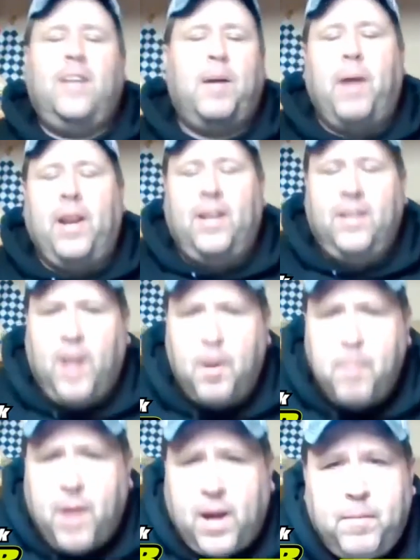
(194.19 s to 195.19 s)
Come
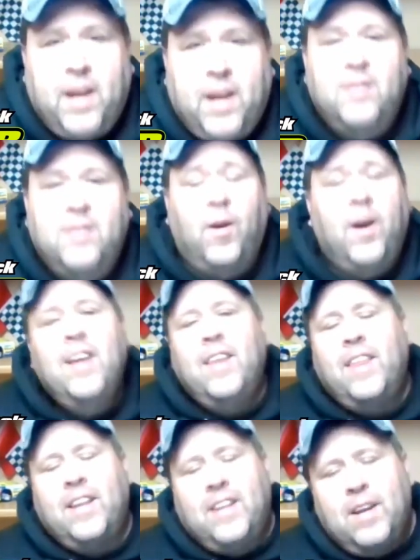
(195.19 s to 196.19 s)
on, man. So
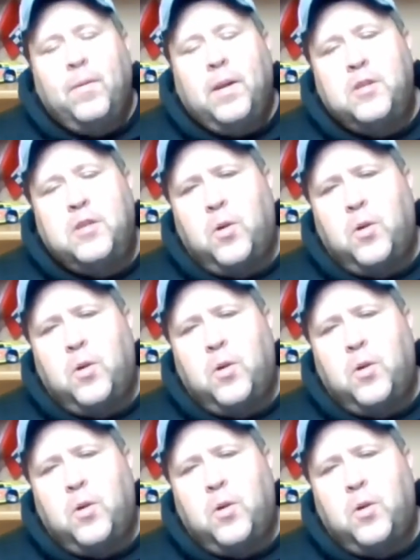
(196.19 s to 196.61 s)
they didn't really